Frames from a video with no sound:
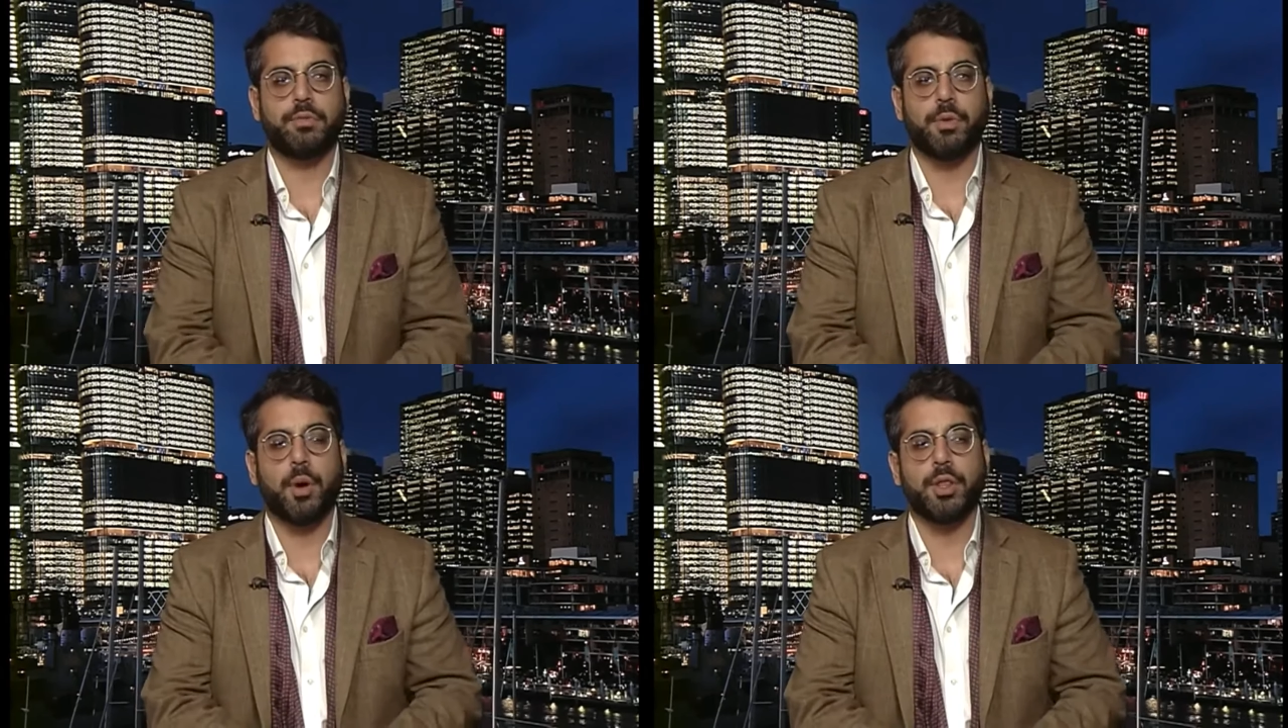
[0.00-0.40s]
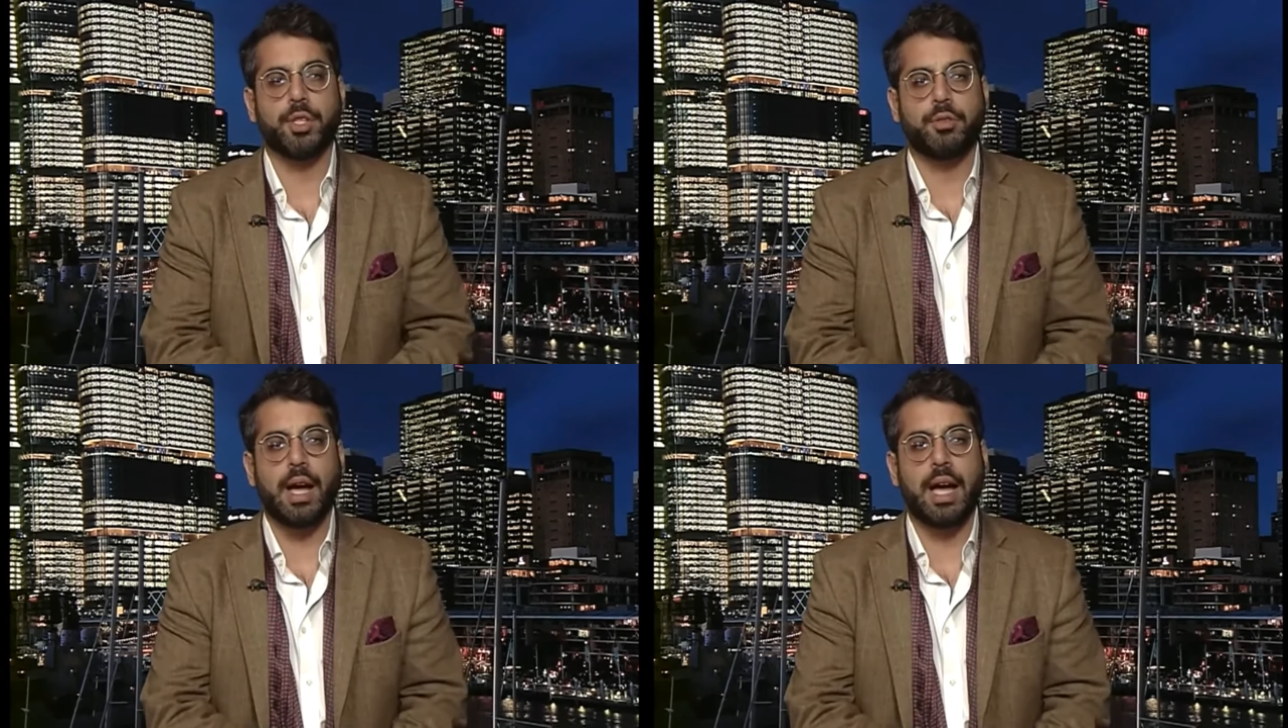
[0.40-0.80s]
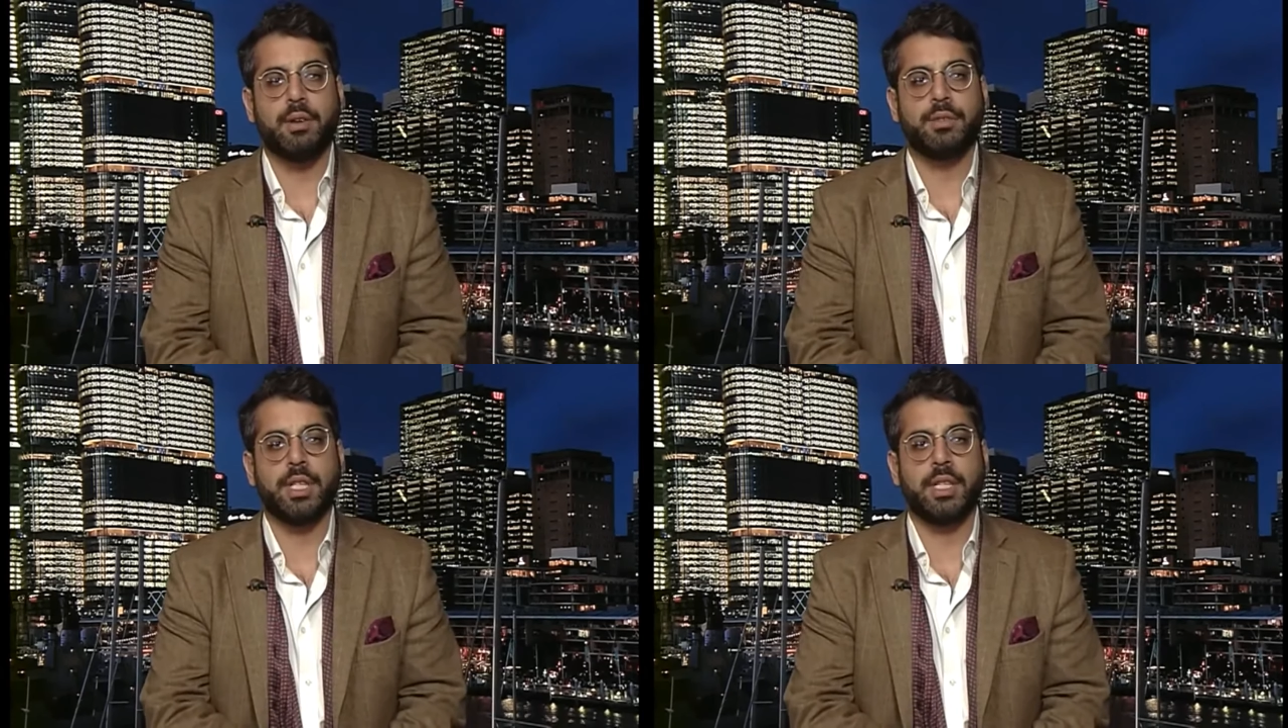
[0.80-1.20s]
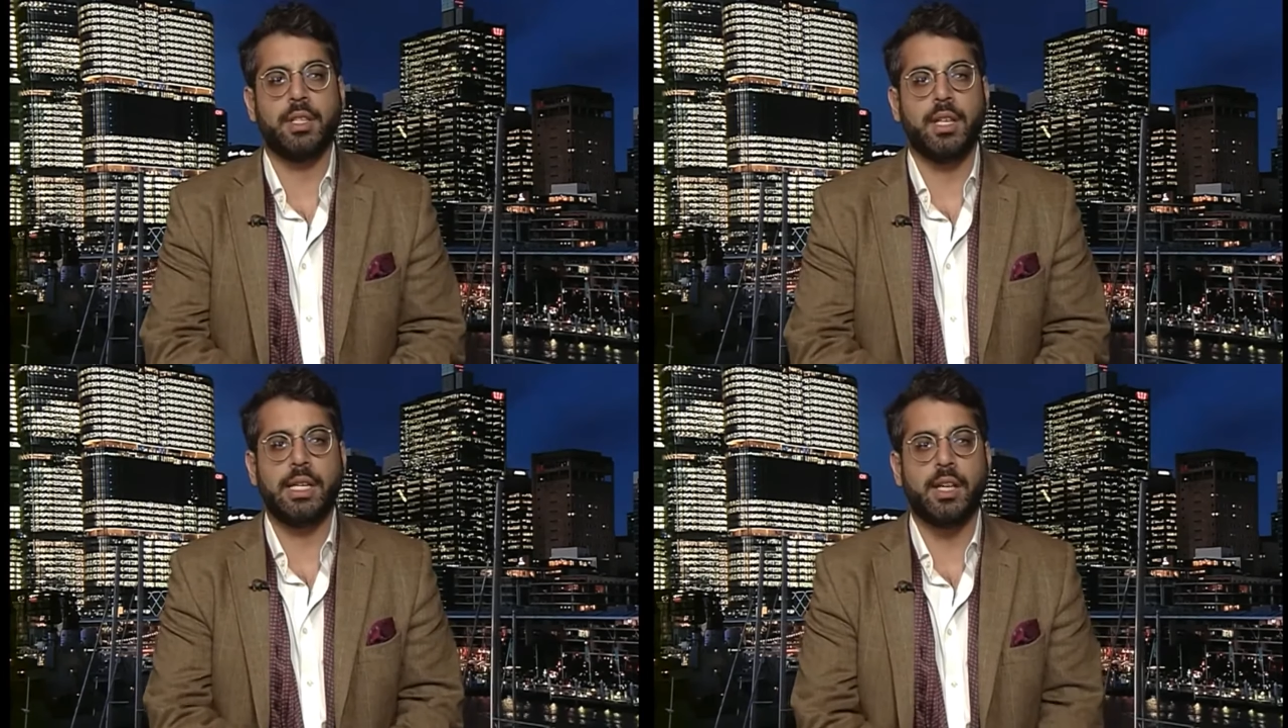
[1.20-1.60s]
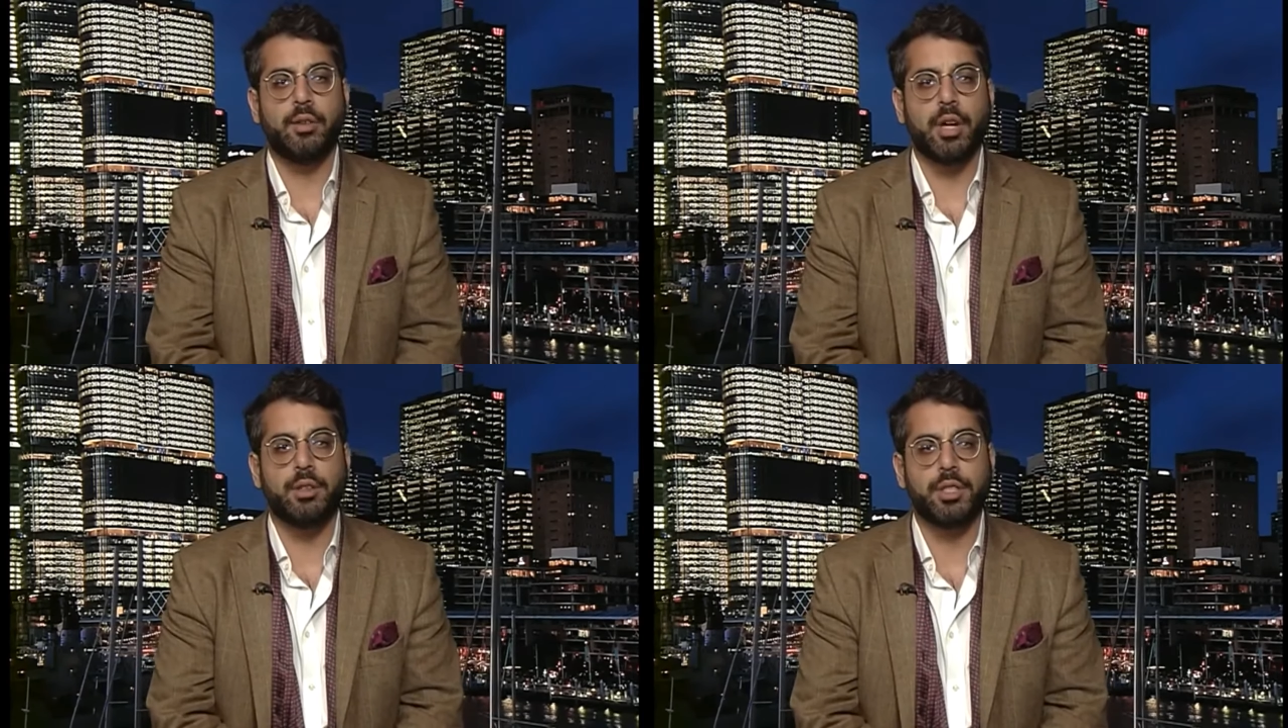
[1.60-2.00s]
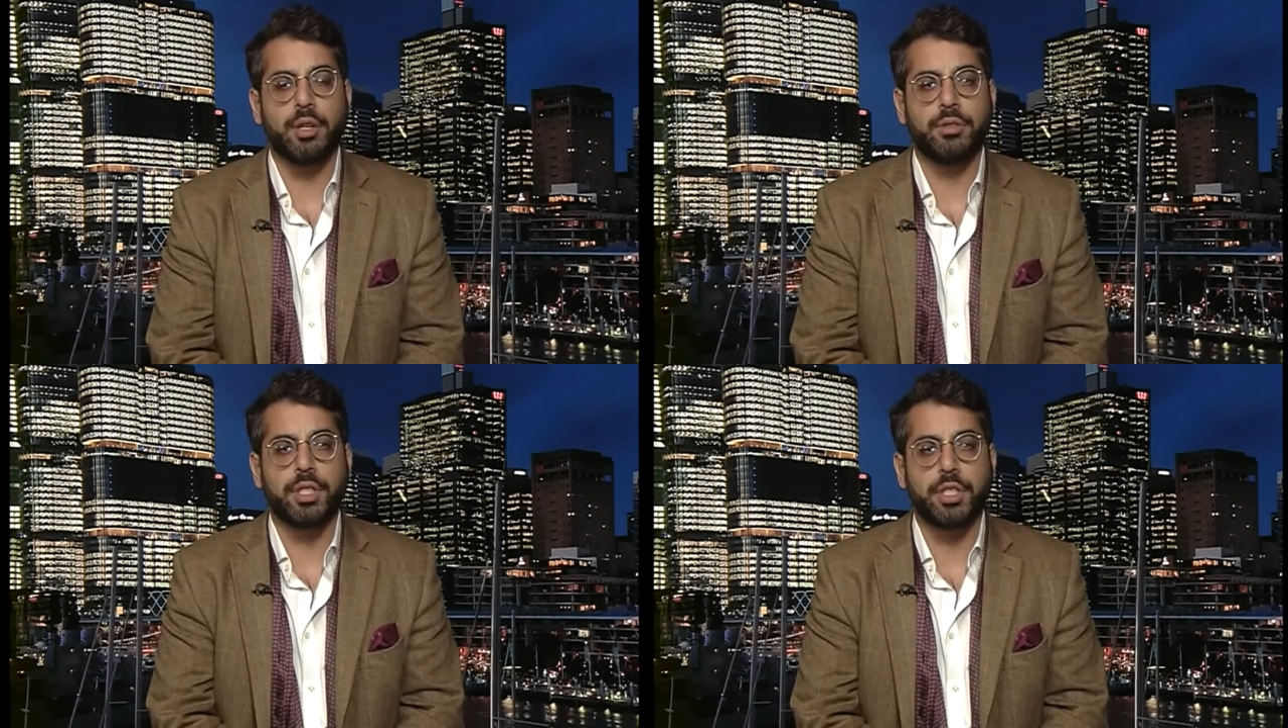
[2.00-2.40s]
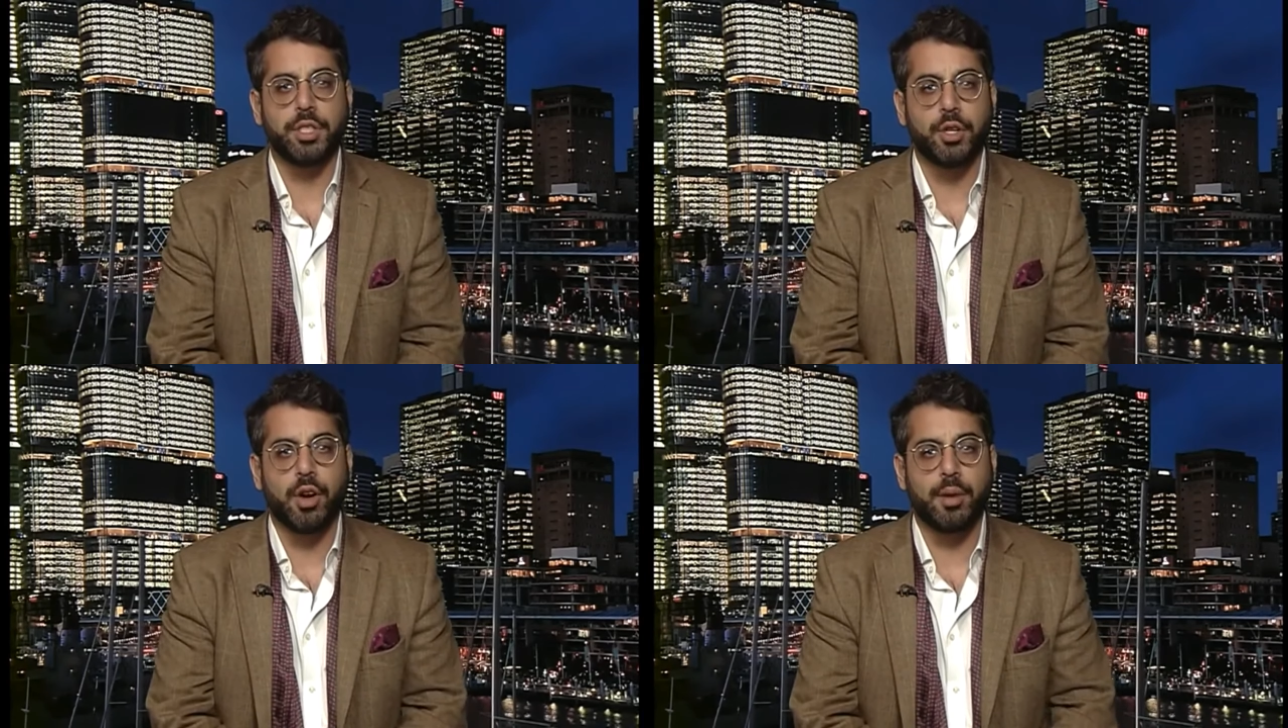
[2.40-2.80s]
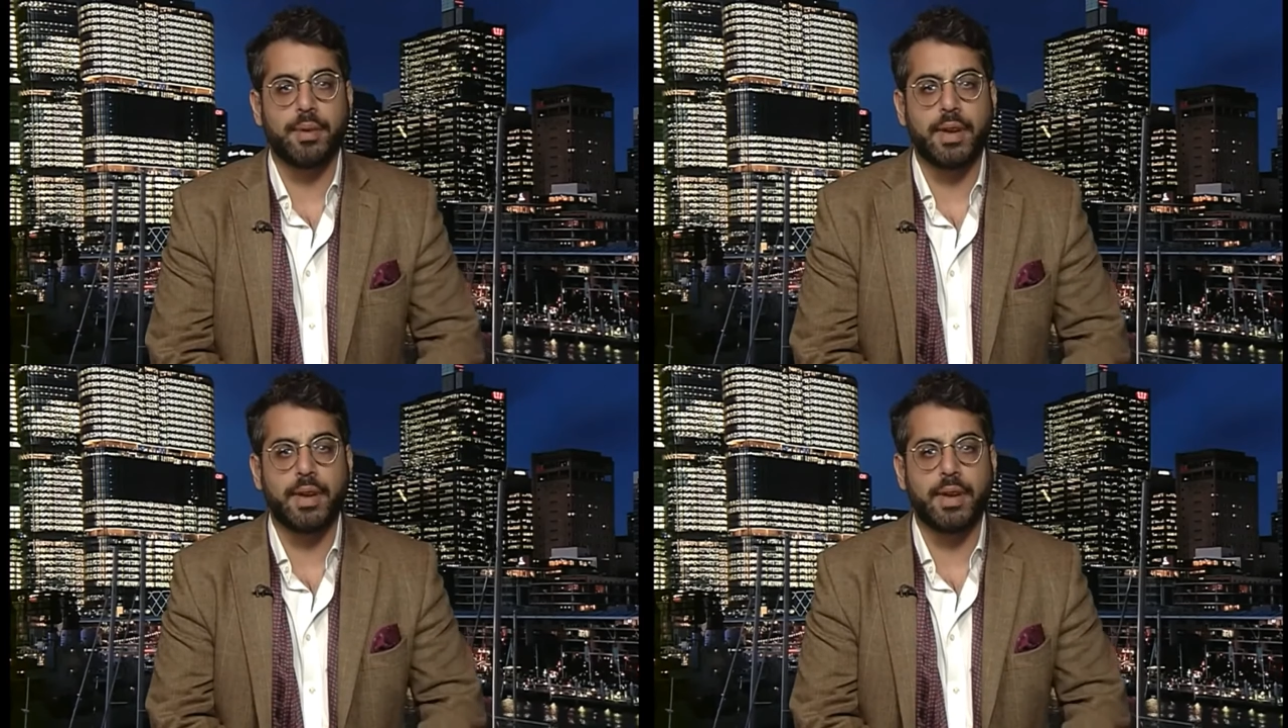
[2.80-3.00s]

from on the ground in, in no go zones in Europe.